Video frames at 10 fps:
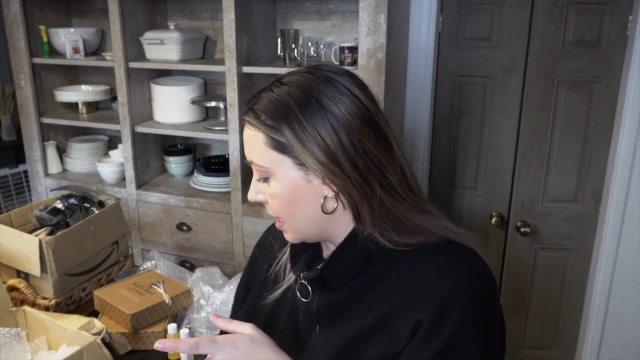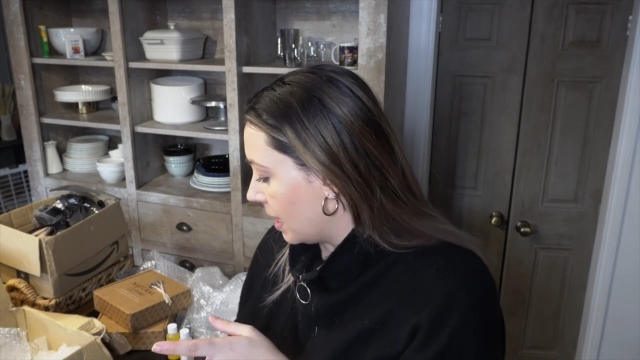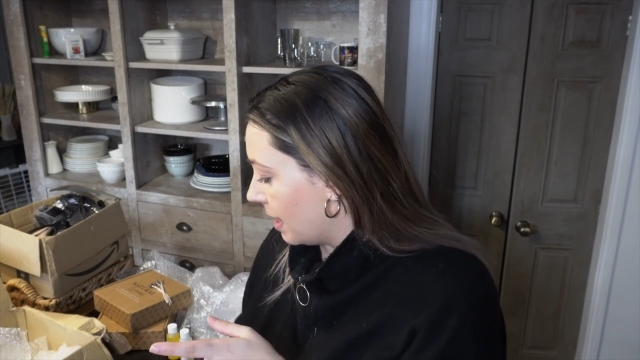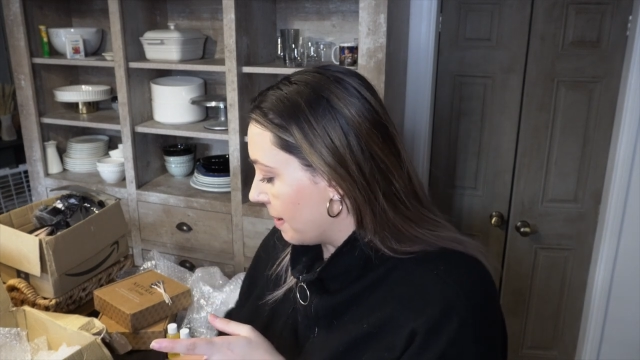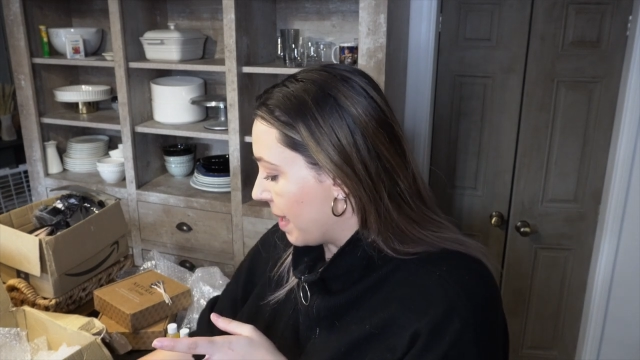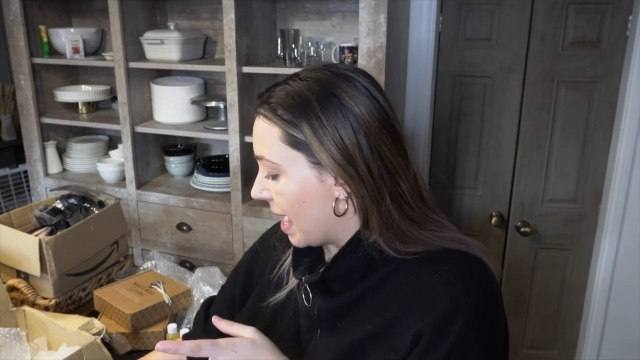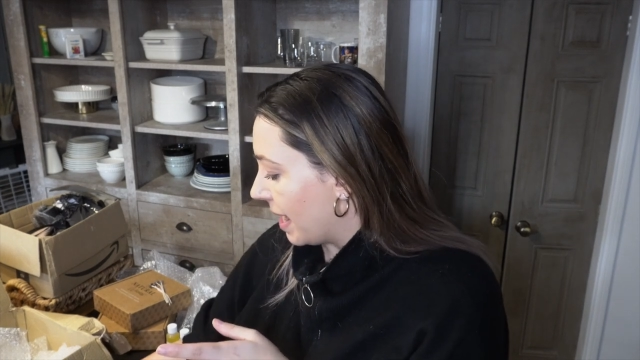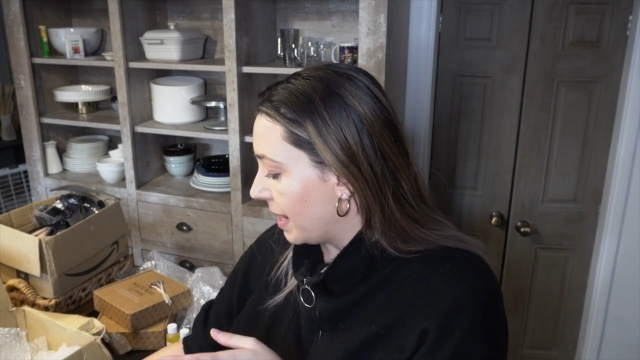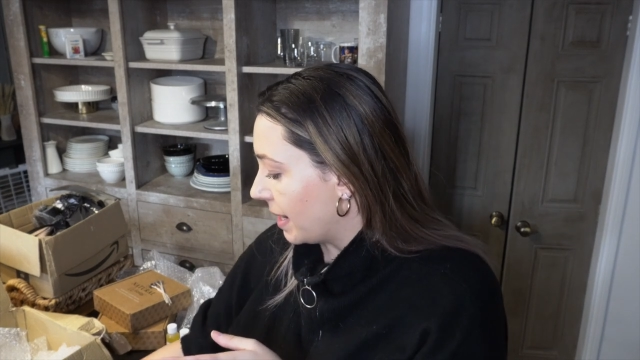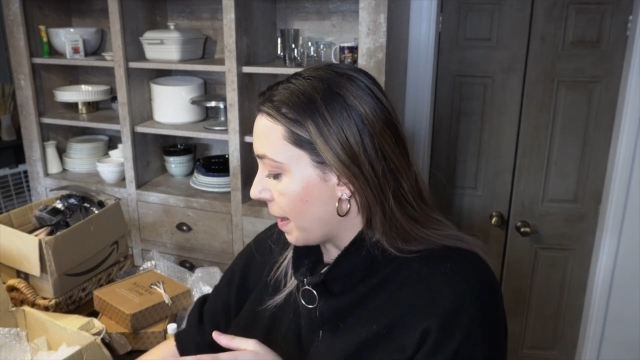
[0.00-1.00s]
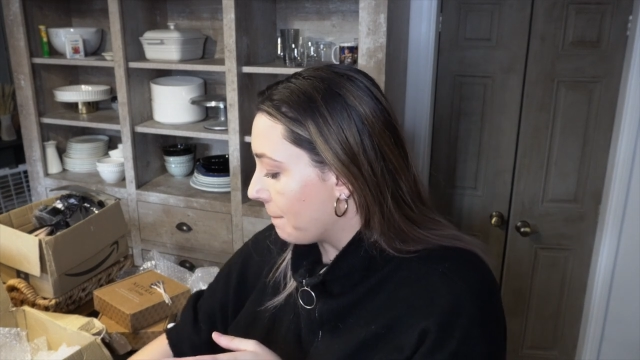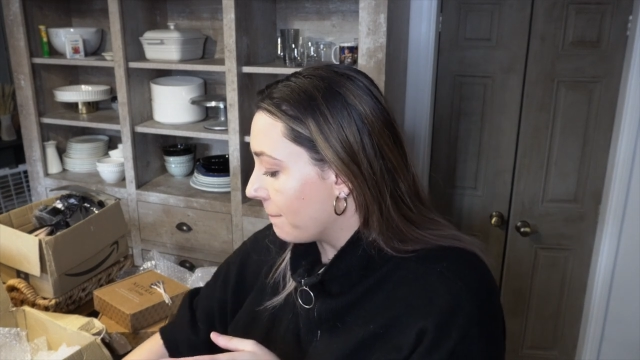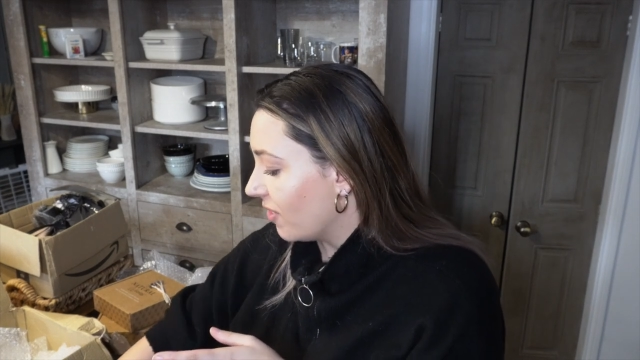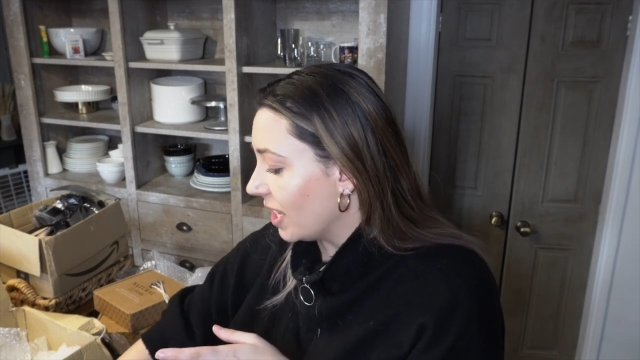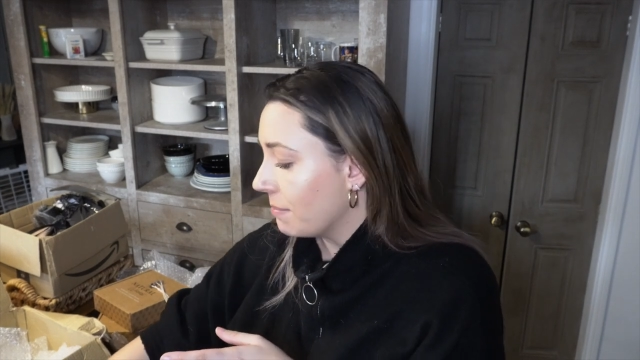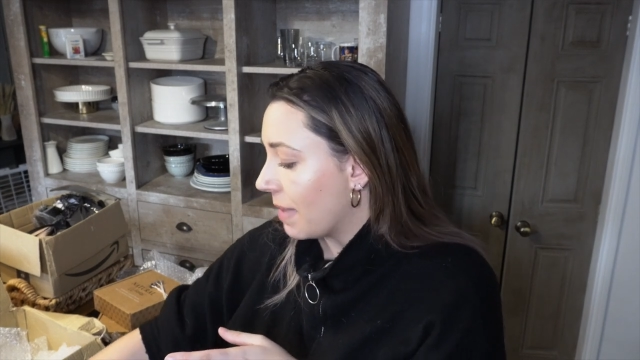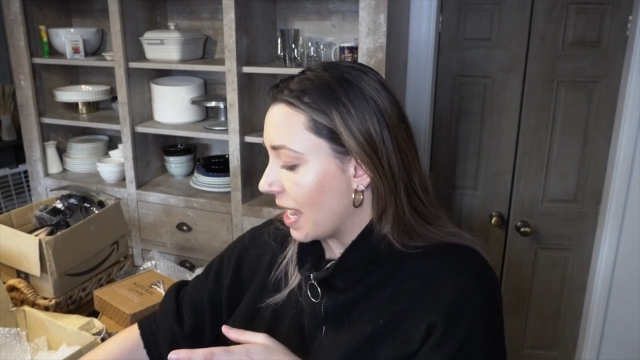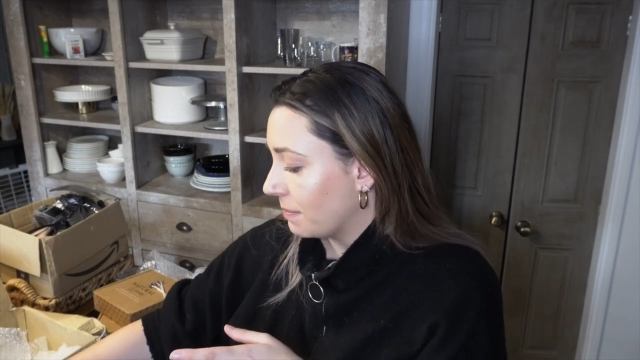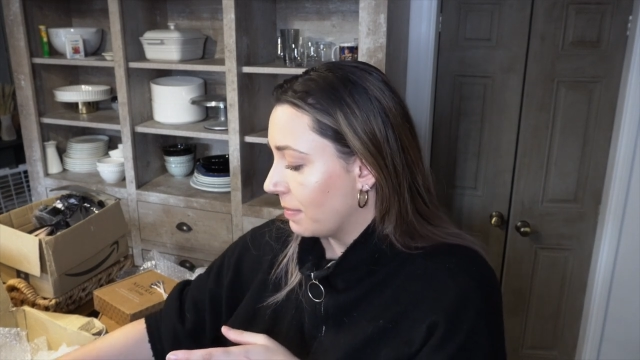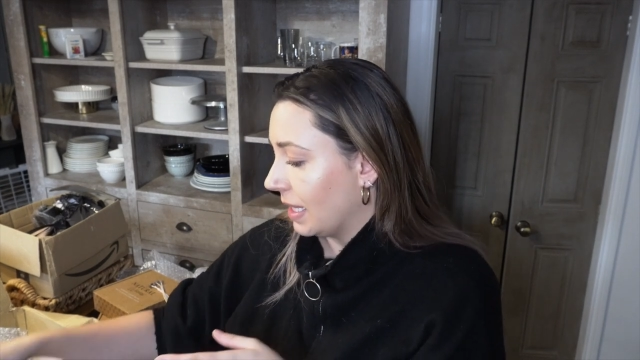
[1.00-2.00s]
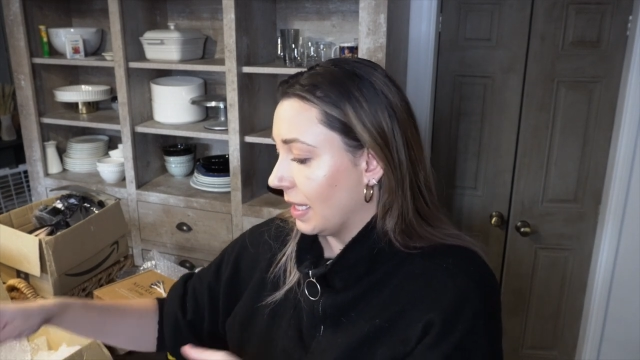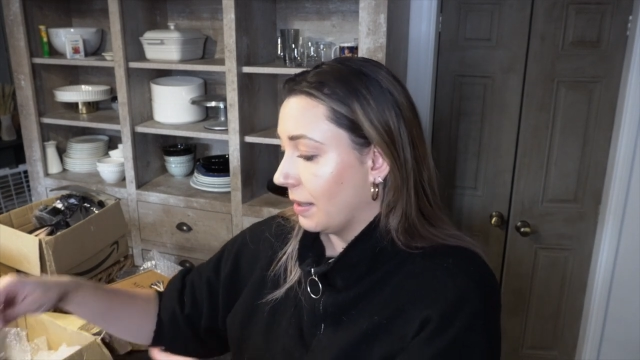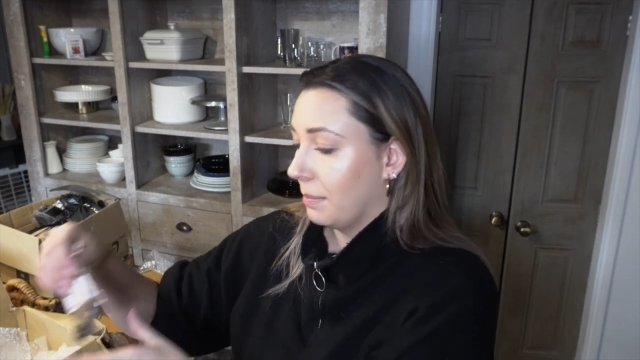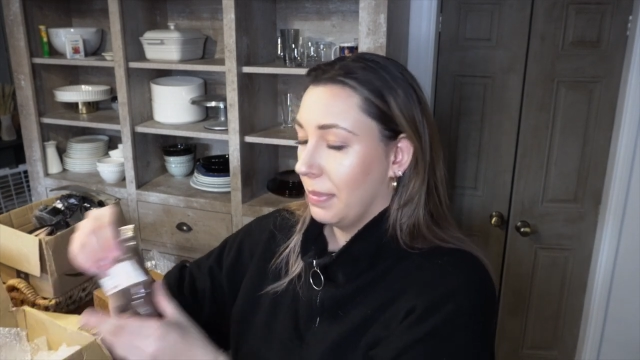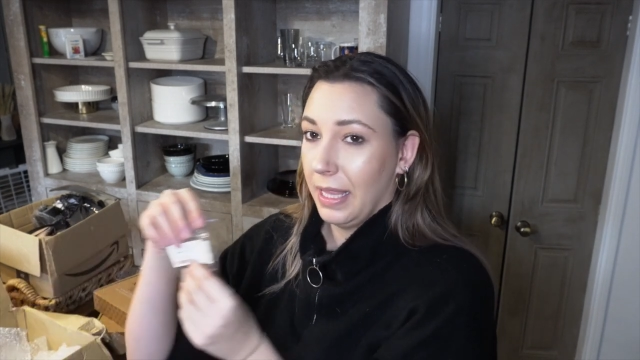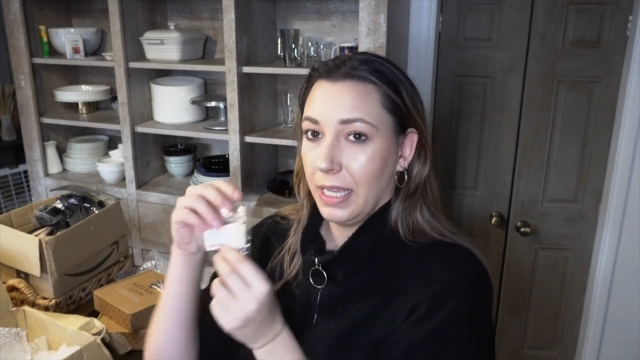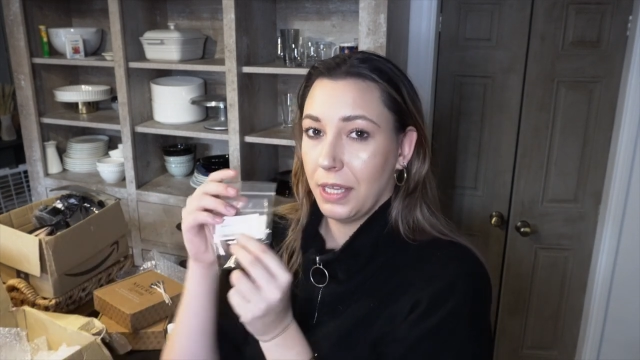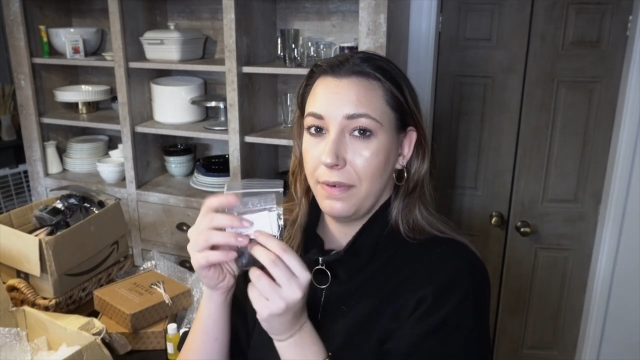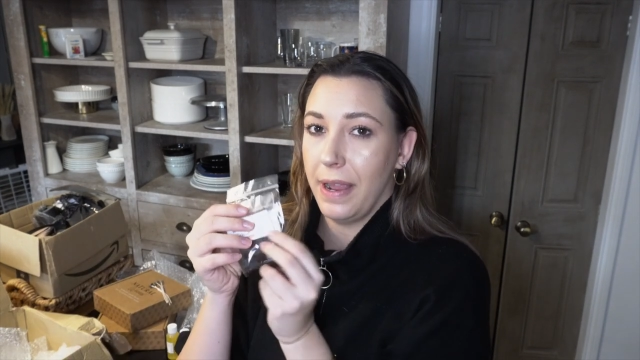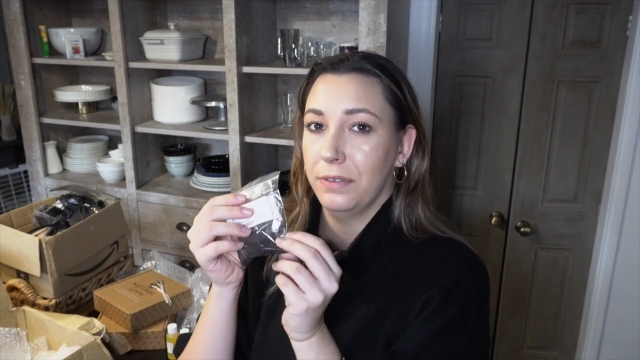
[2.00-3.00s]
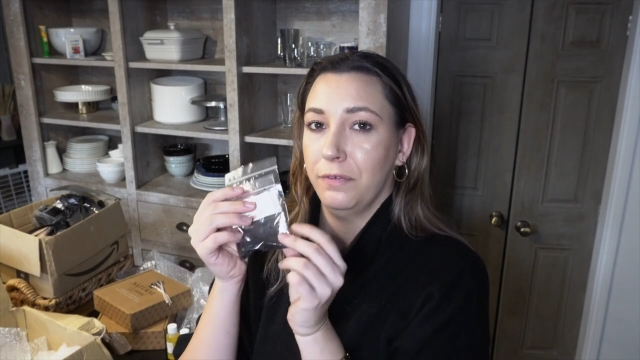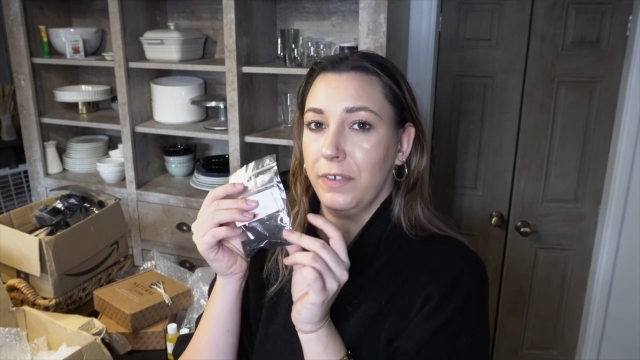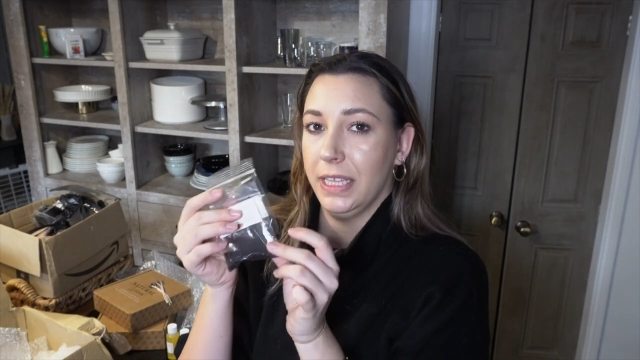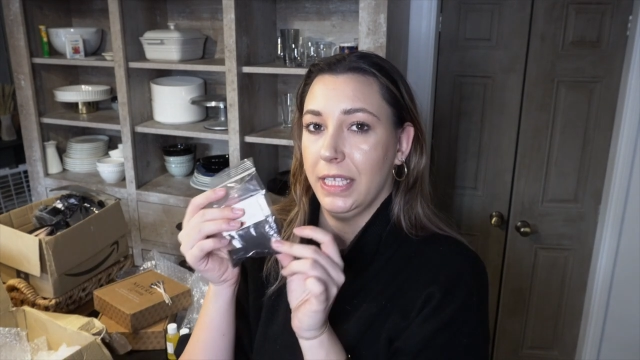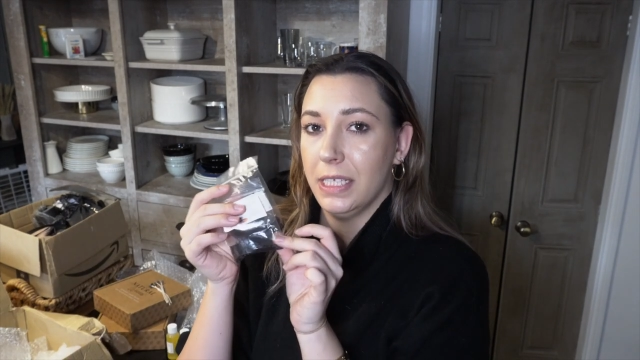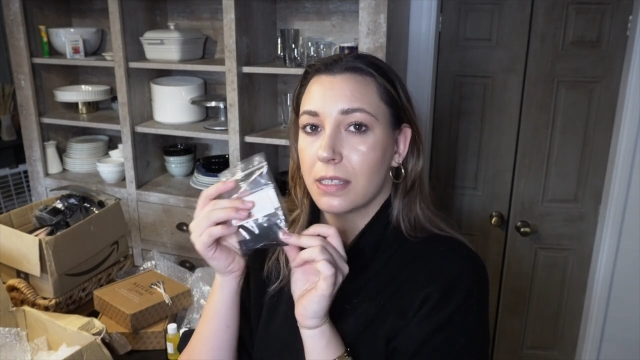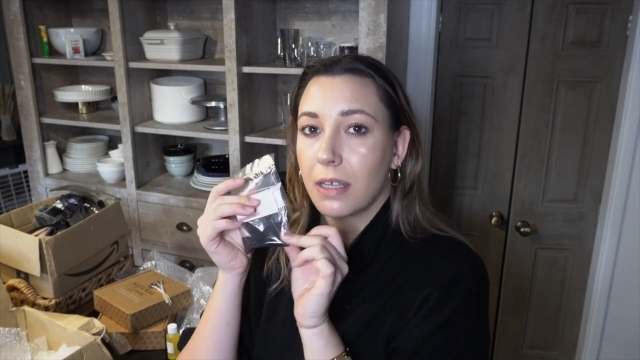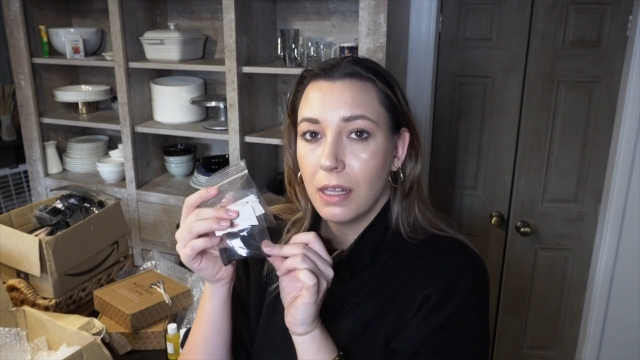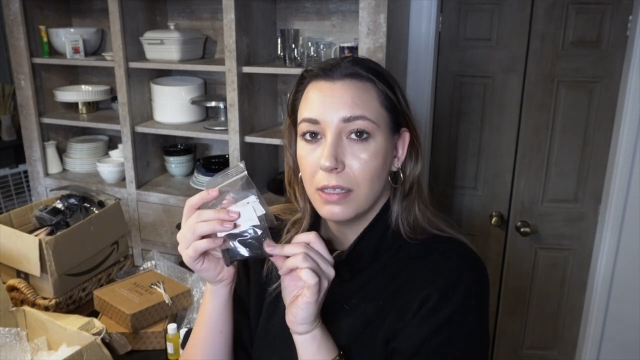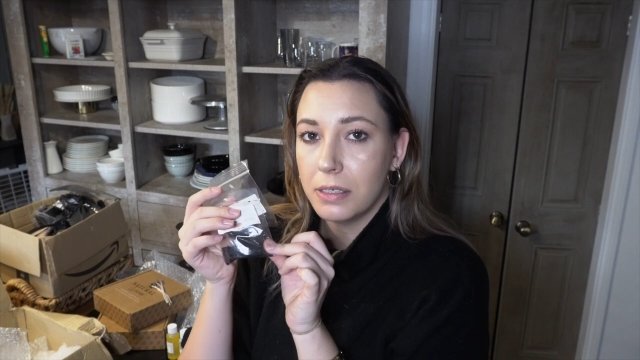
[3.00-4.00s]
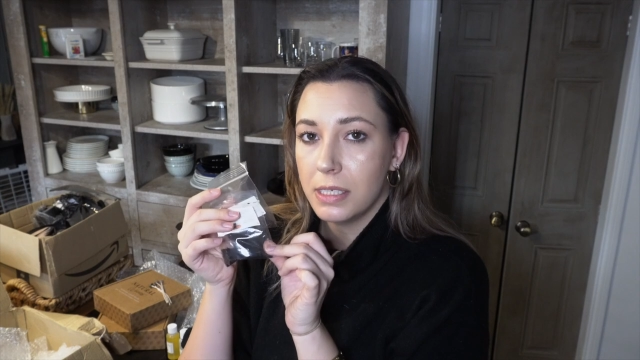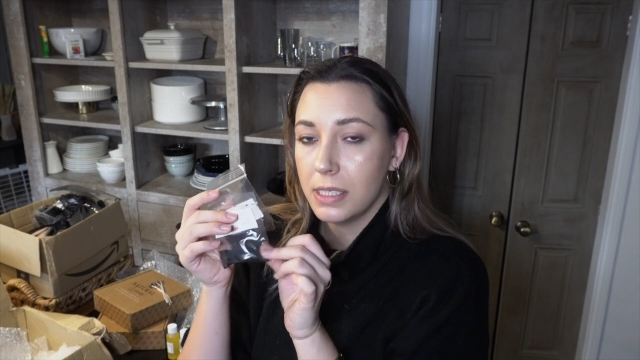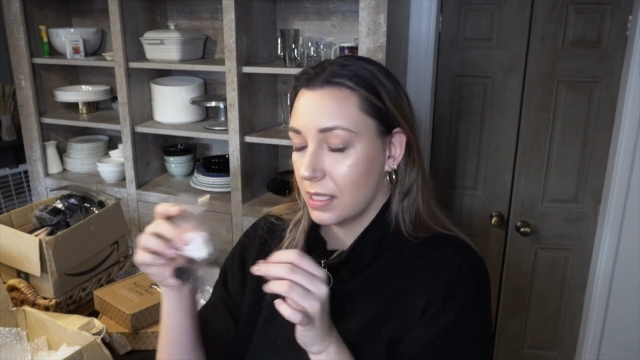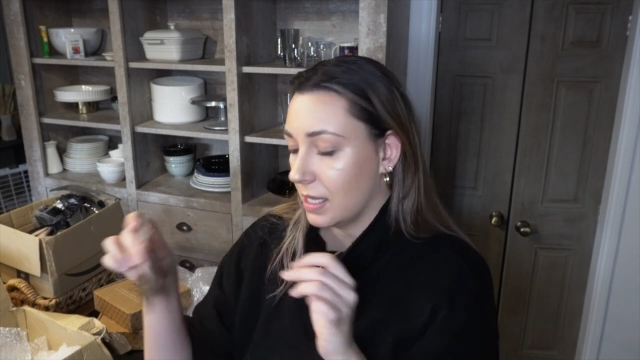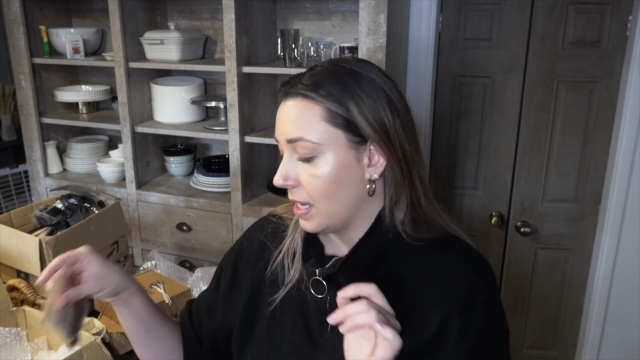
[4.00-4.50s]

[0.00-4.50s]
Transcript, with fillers: and we might be playing around with these colors